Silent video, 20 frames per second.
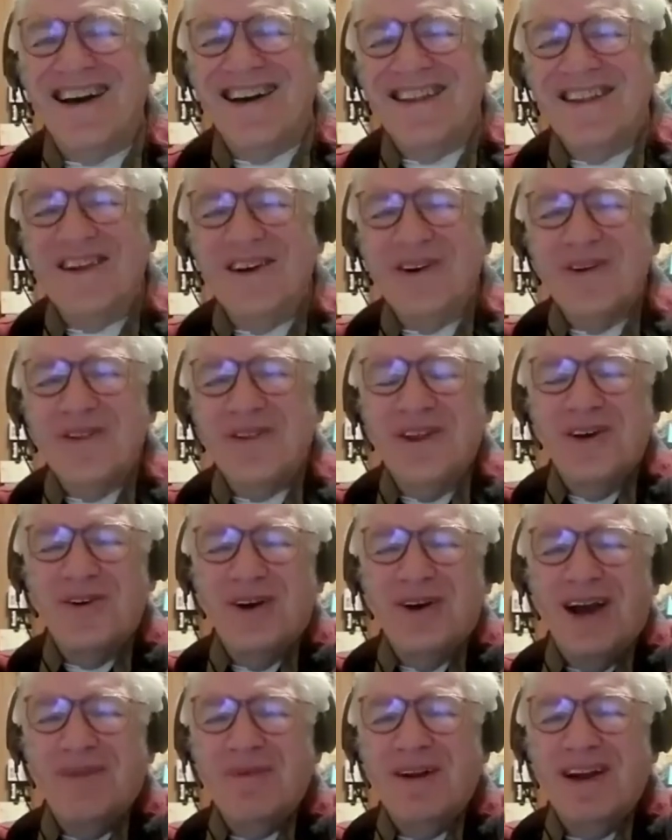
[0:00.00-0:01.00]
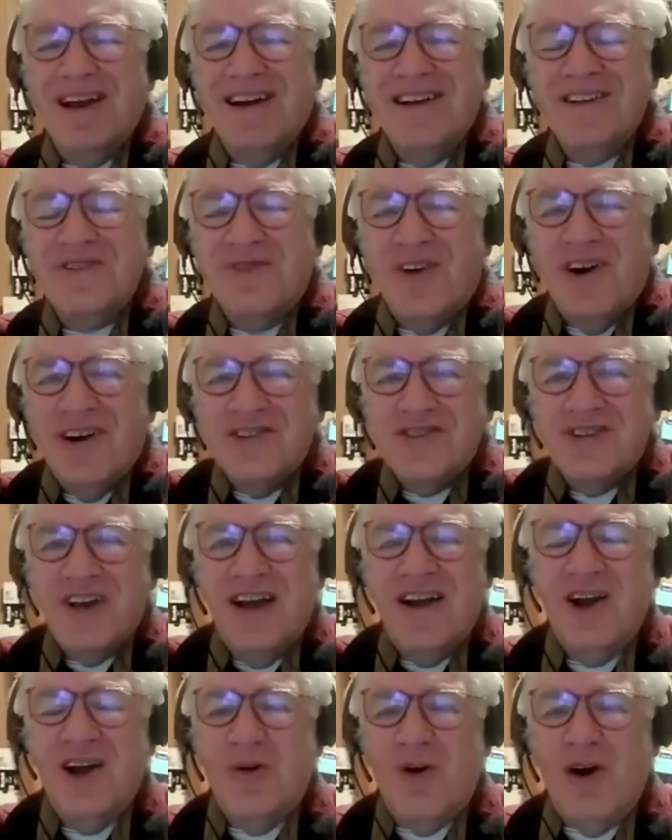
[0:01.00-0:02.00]
there, there. I mean, as far as
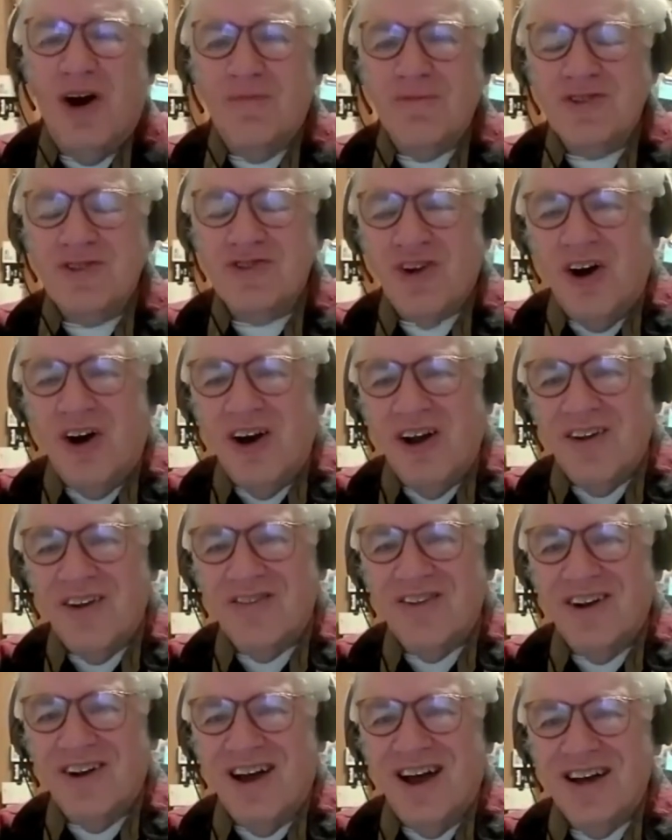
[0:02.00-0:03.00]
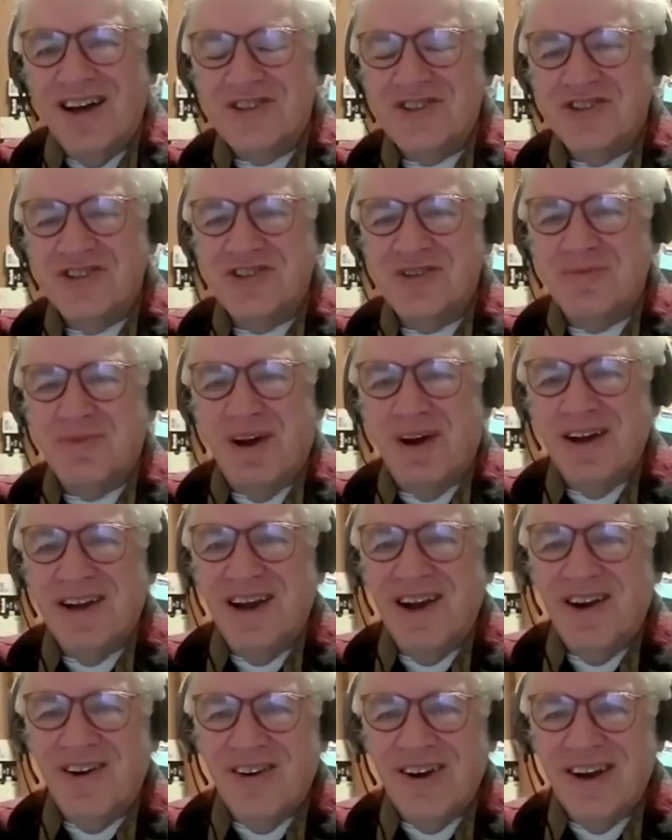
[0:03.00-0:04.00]
I know, almost all of the lodges in my
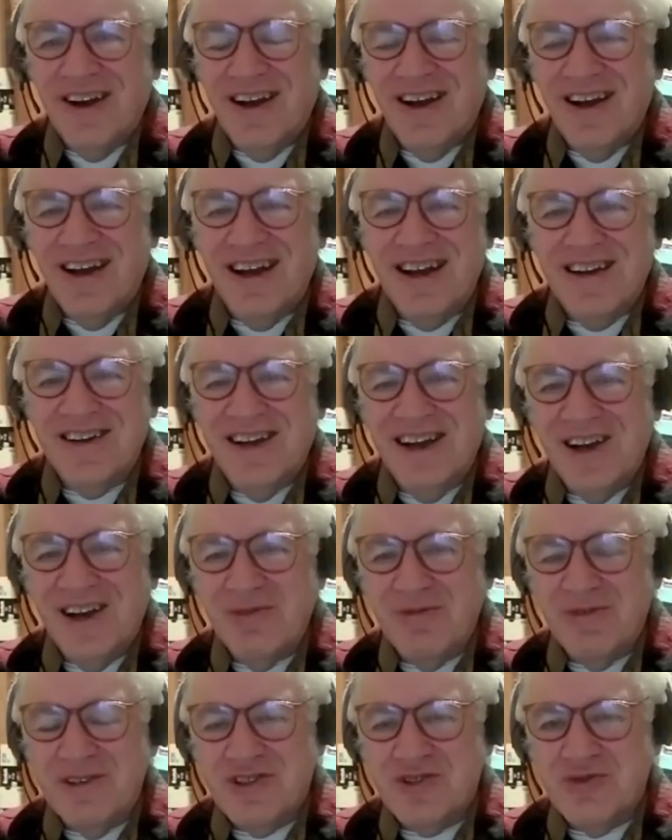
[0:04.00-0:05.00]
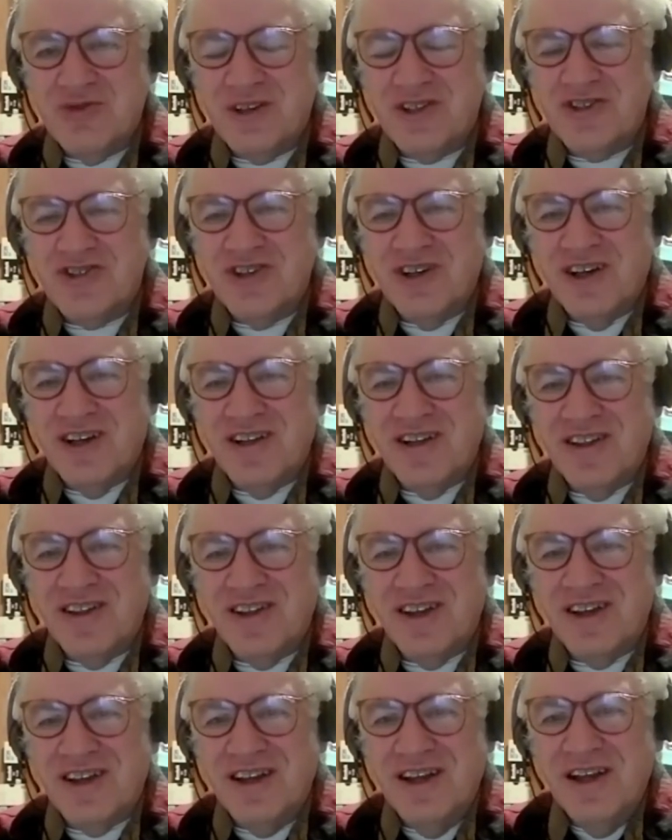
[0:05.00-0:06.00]
area had had a restriction on the
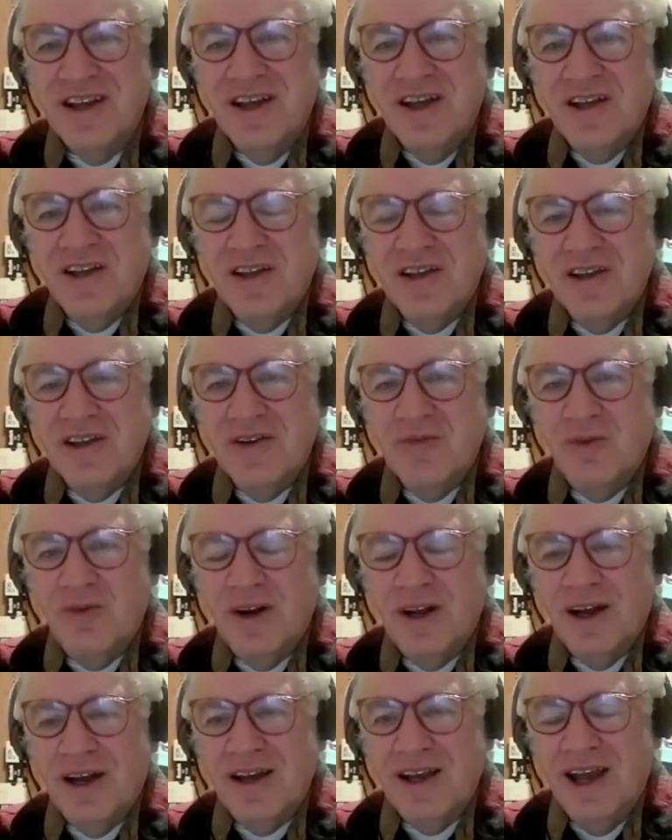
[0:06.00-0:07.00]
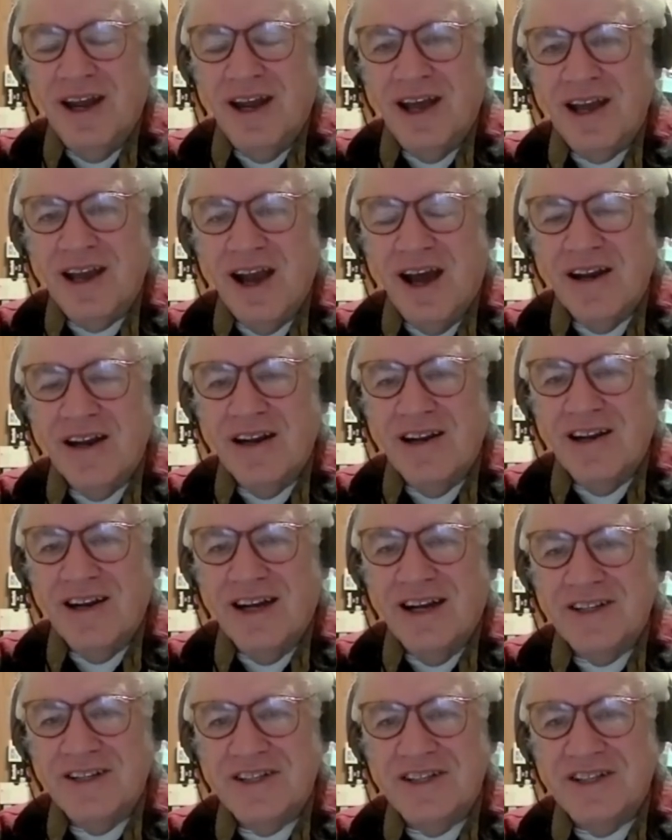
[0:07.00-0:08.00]
thing. The when I again, I got in in
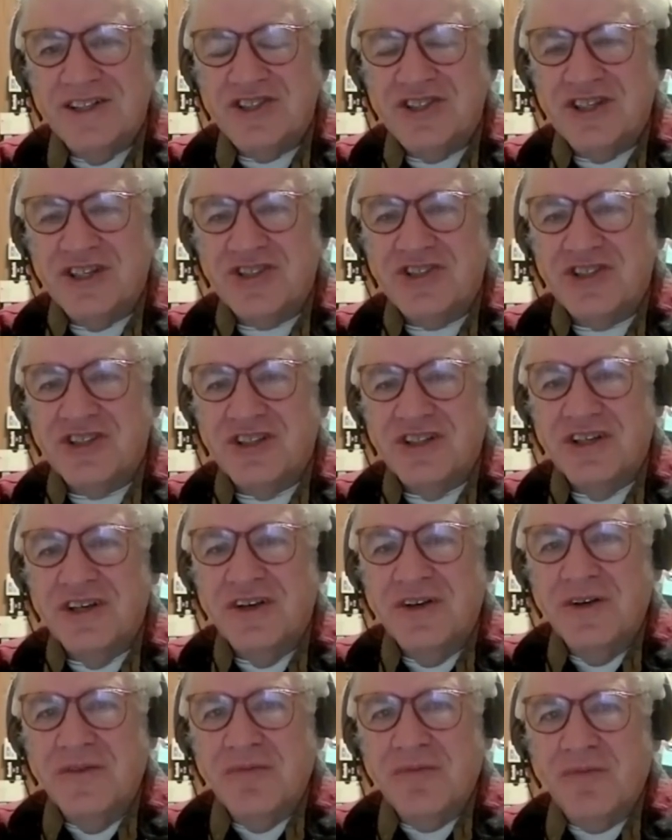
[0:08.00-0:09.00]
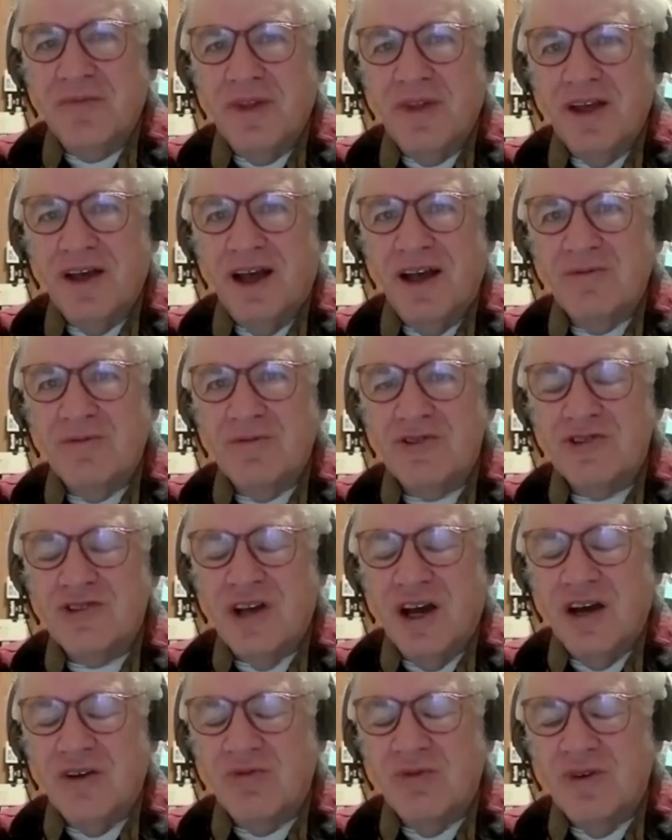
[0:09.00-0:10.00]
nineteen sixty. I was
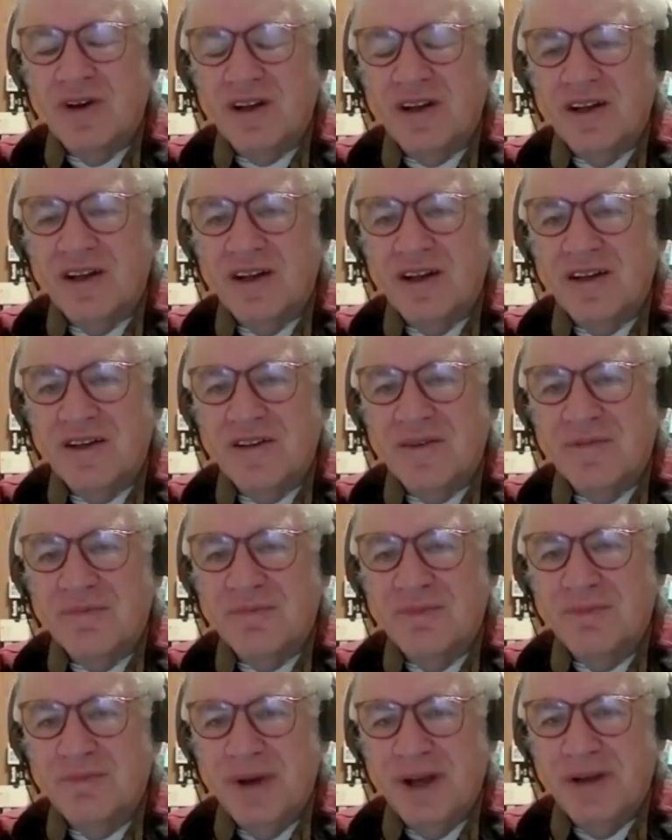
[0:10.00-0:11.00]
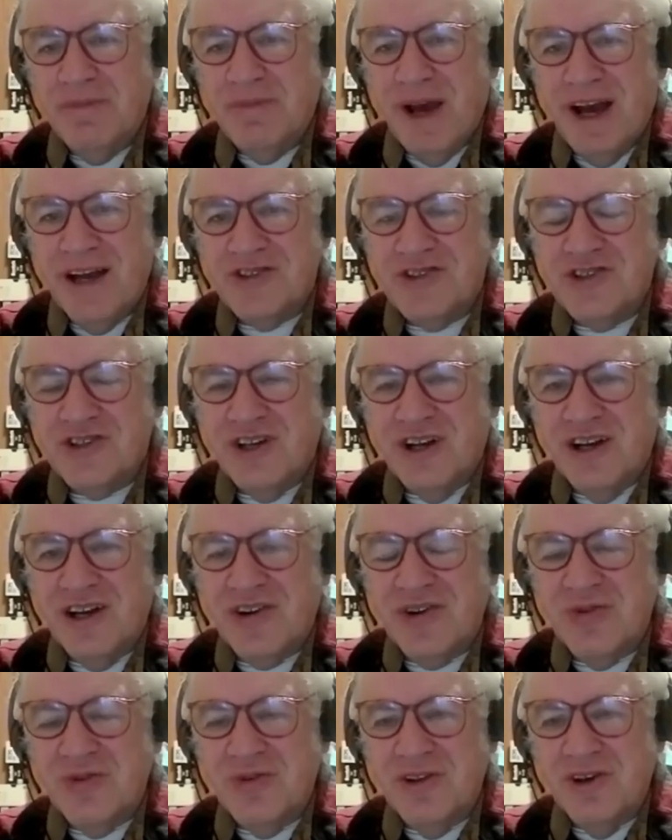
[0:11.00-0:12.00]
not really a, a big patch
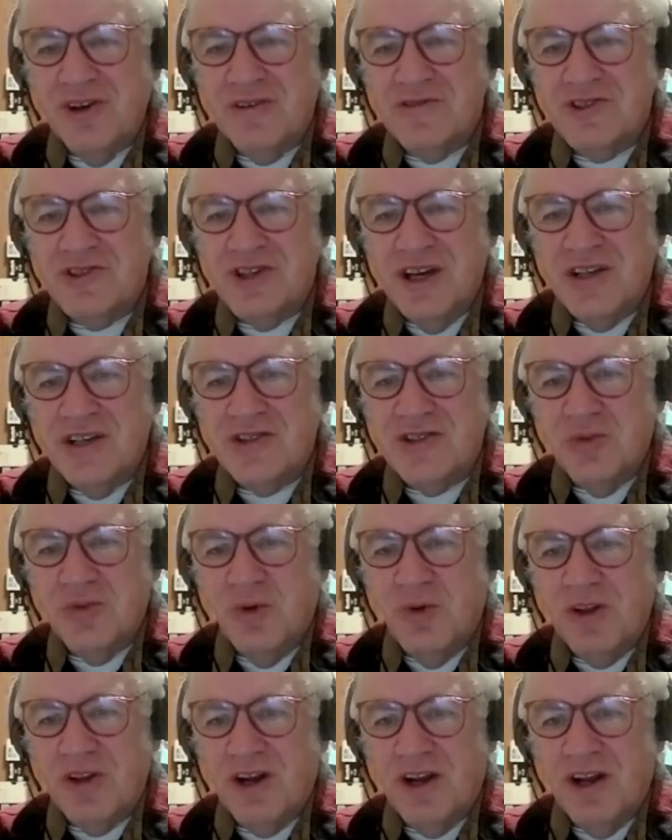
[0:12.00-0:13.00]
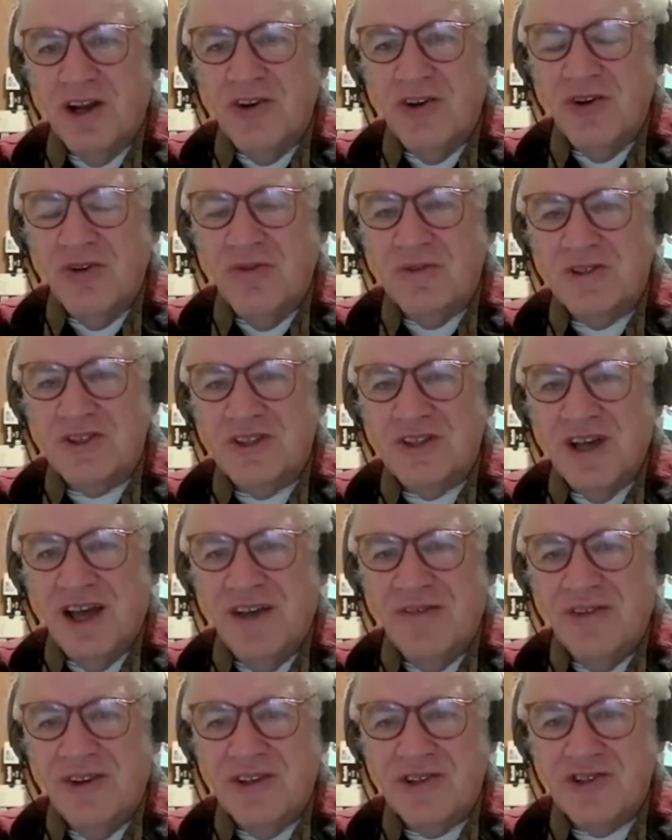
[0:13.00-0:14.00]
collector in those days. The one that I knew was the
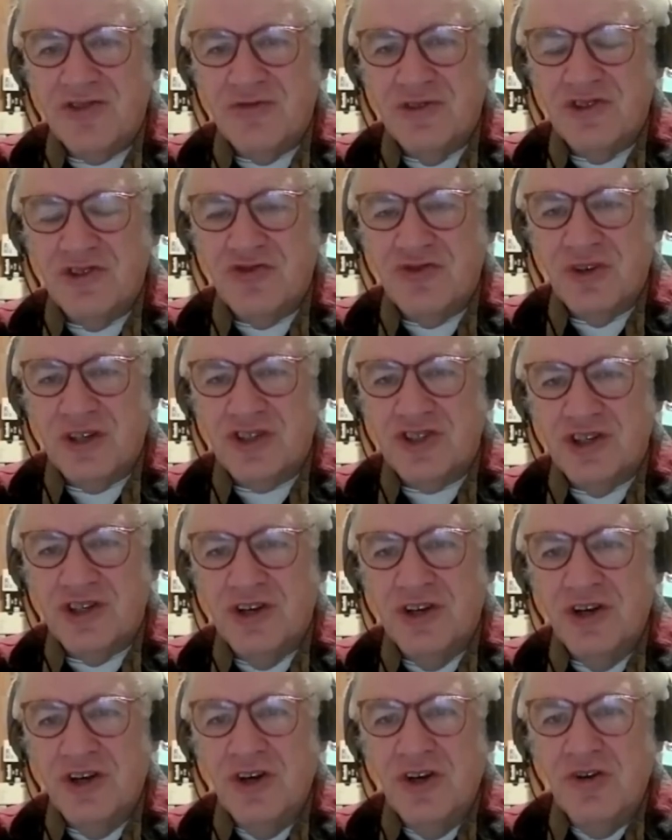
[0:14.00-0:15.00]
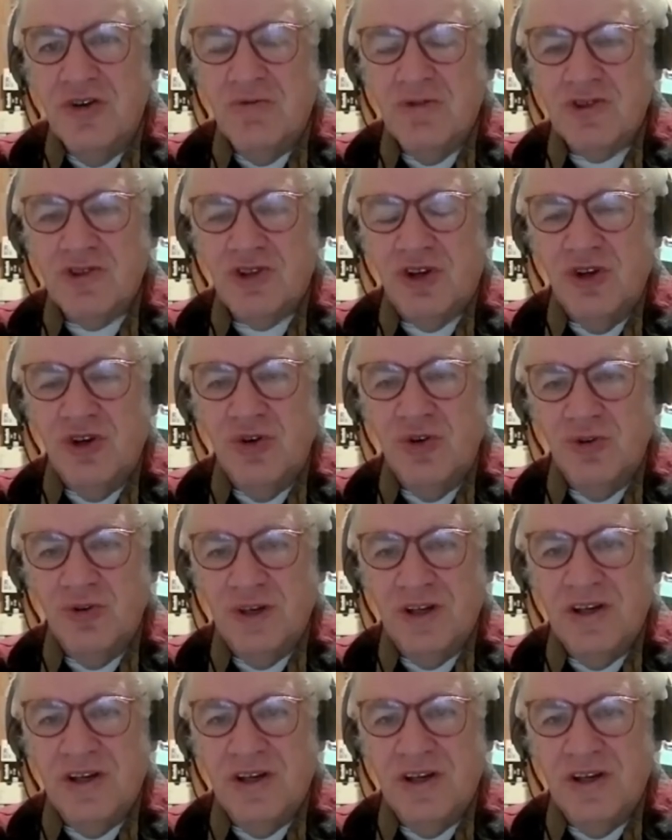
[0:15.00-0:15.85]
heaviest restriction was Loon.